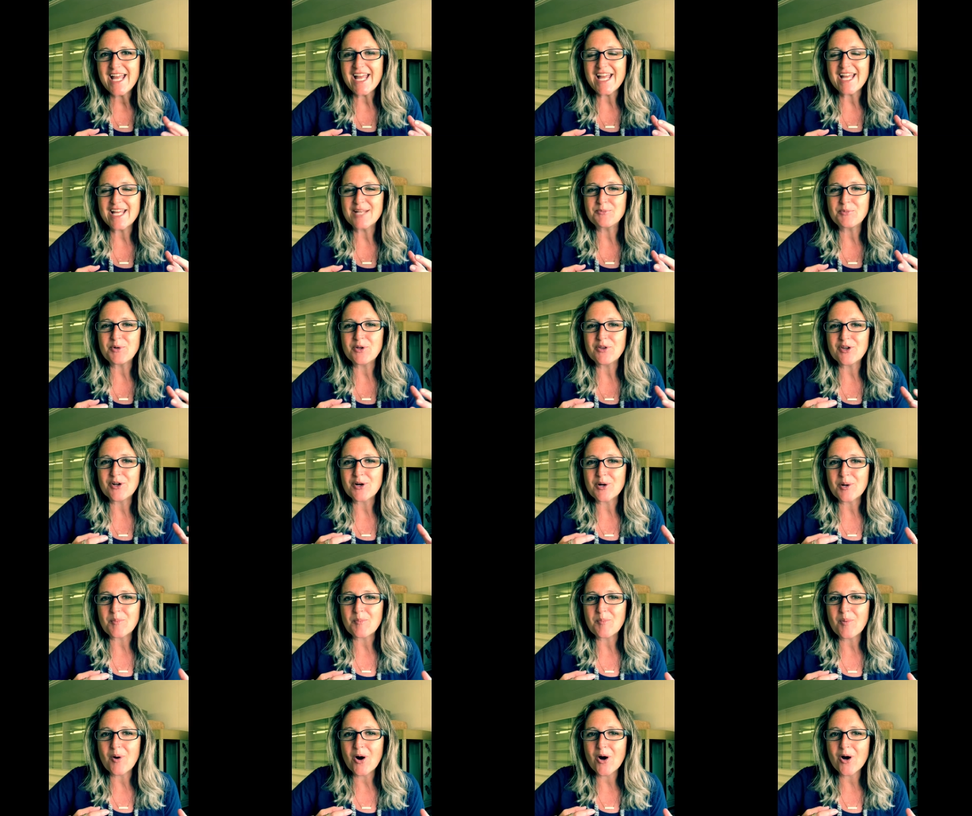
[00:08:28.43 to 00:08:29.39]
and when
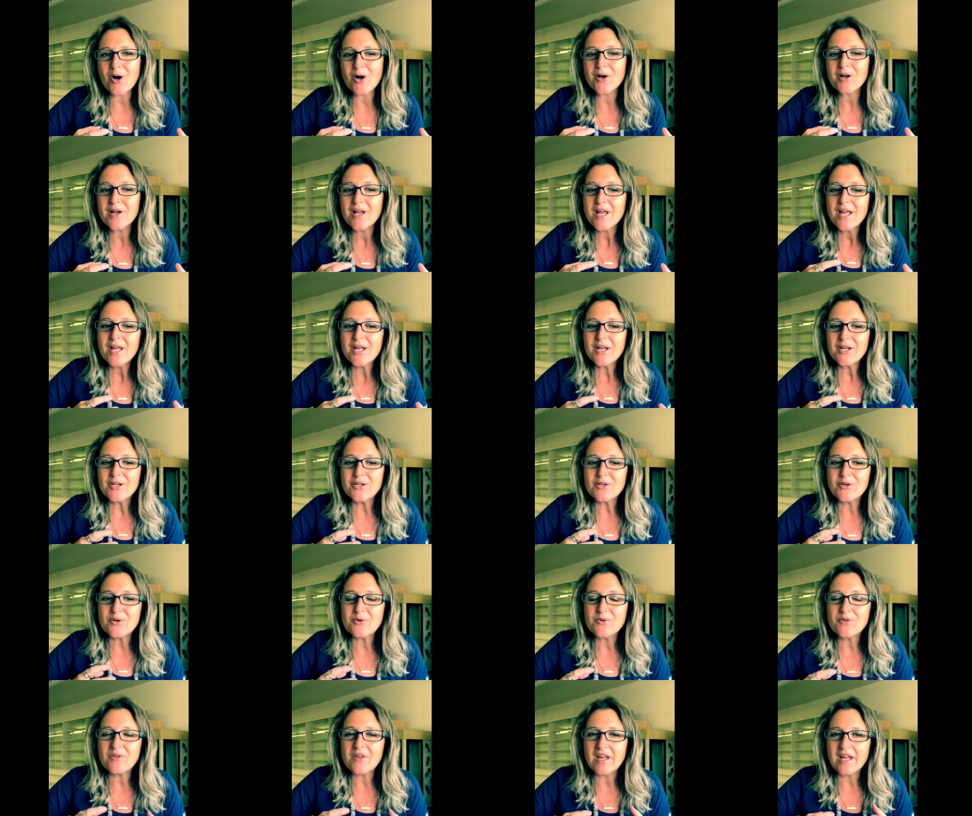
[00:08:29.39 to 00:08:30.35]
they're apart you
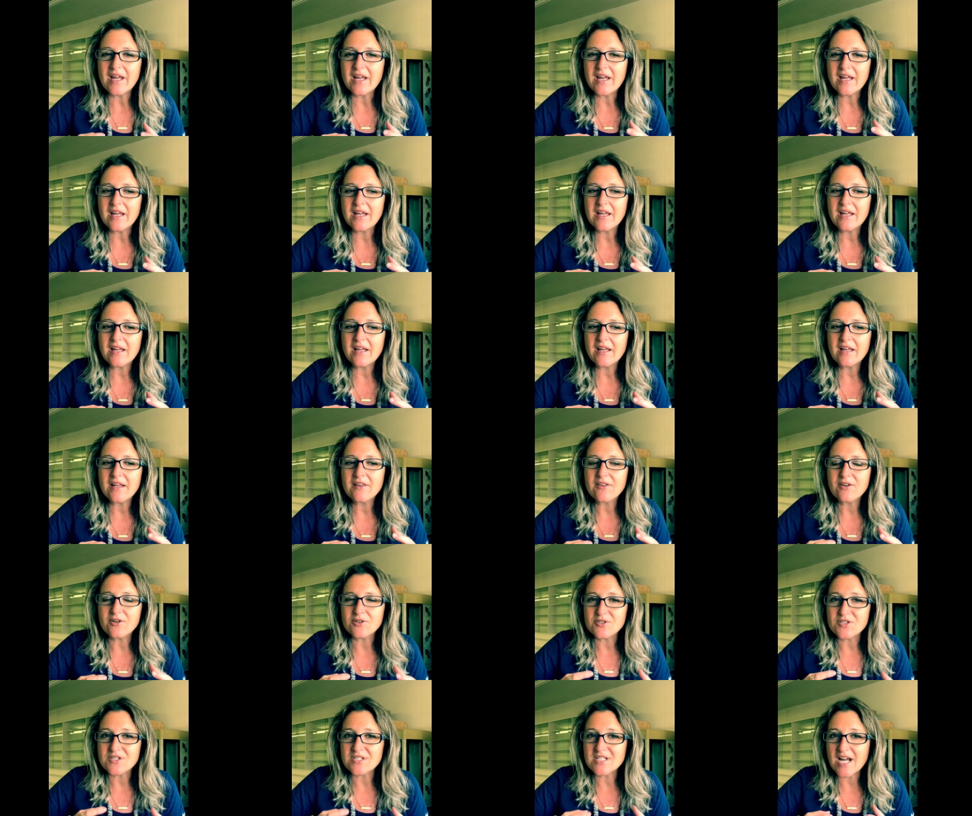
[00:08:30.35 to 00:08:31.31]
know they
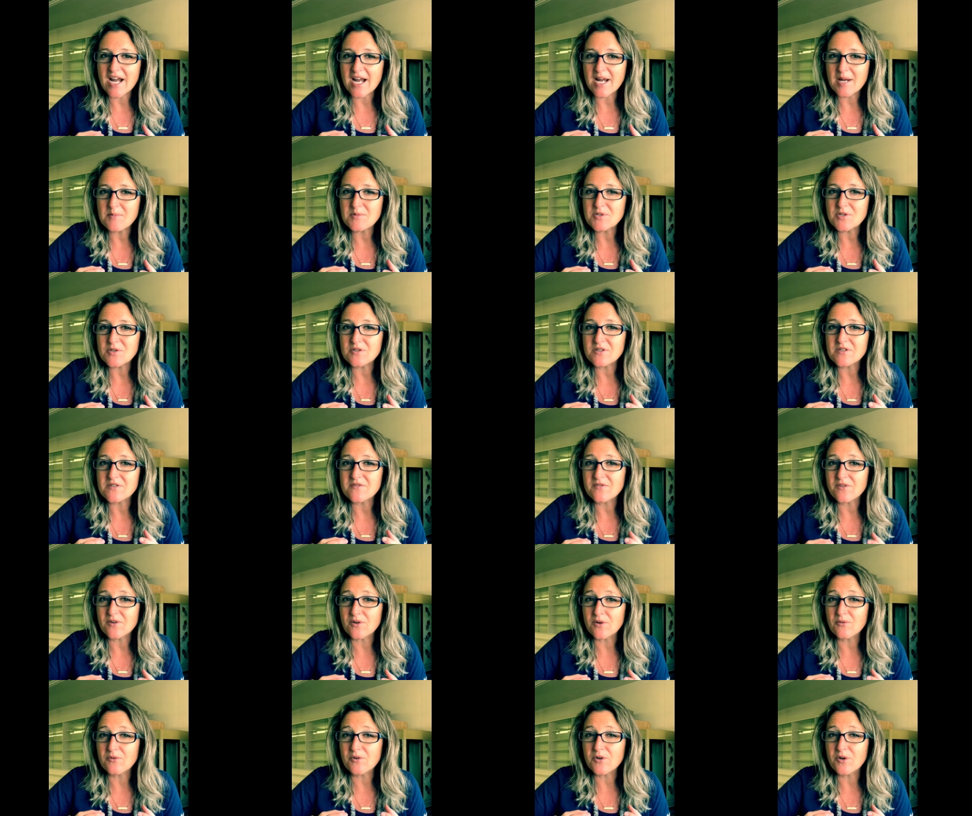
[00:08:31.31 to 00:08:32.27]
there's times you just
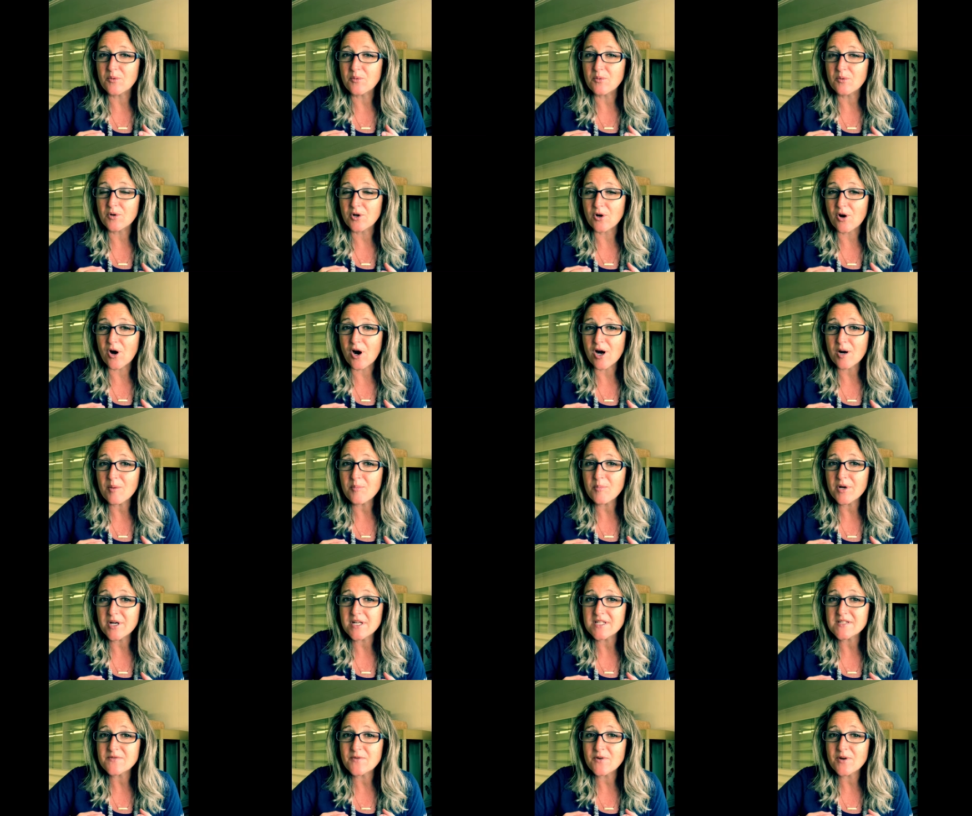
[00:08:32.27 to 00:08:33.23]
feel you, your heart
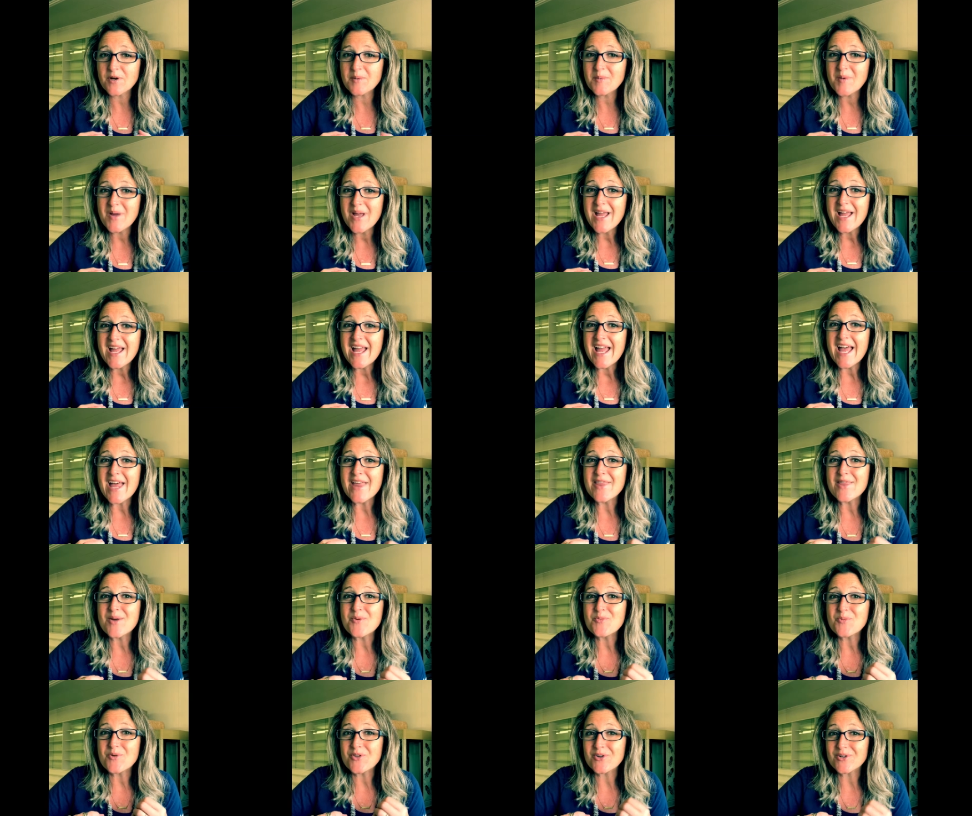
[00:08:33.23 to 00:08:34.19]
breaks for them
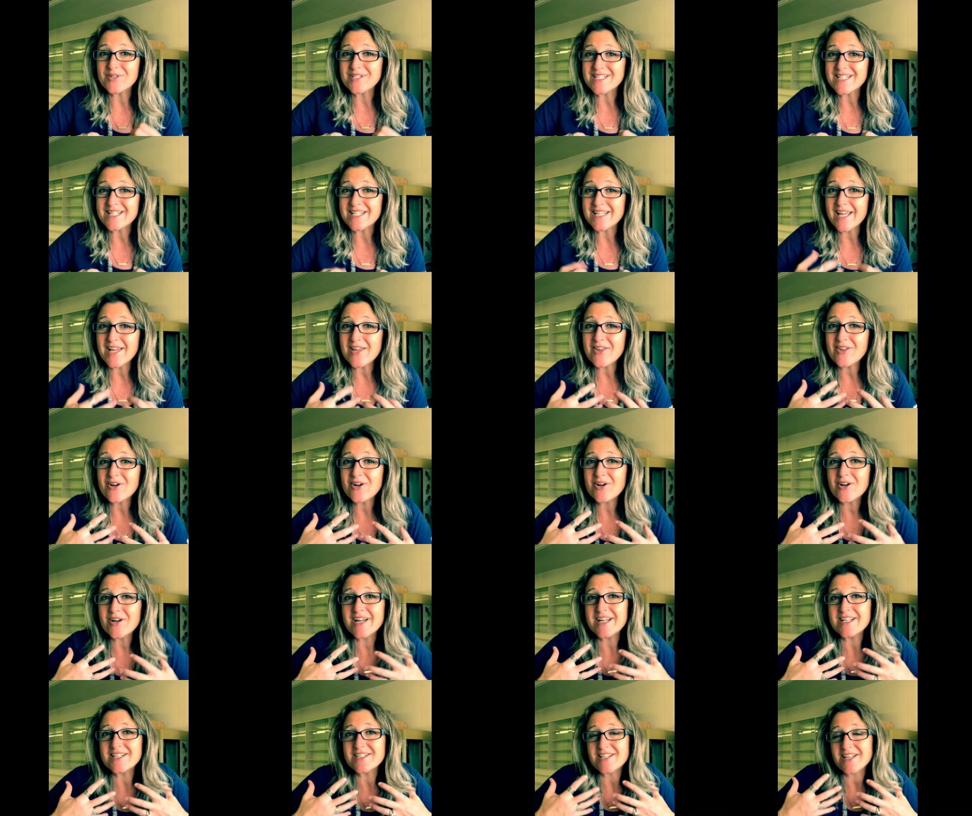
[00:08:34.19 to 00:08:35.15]
and then when they're
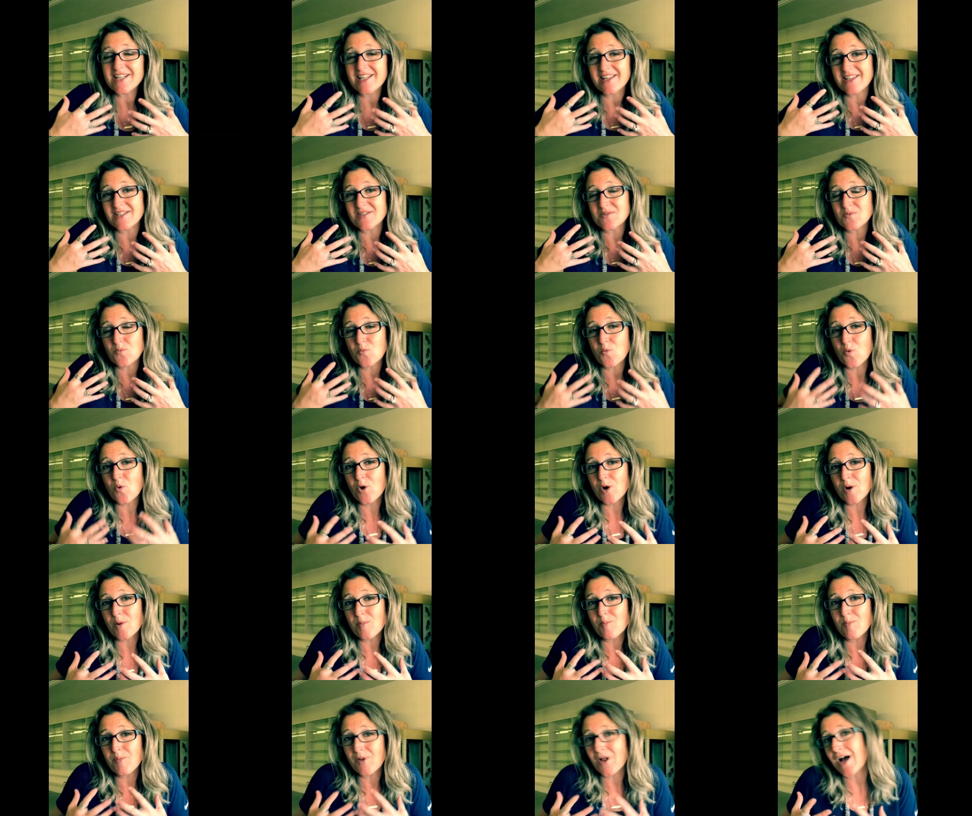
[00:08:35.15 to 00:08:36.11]
together it's like this
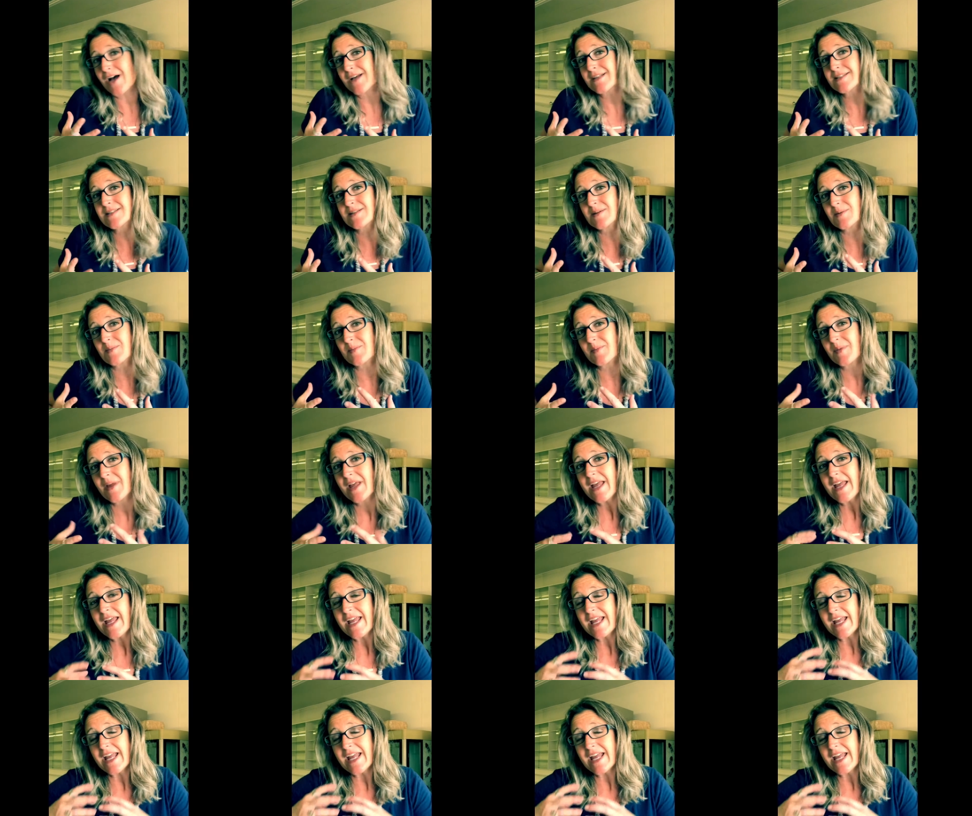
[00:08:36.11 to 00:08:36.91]
warm blossom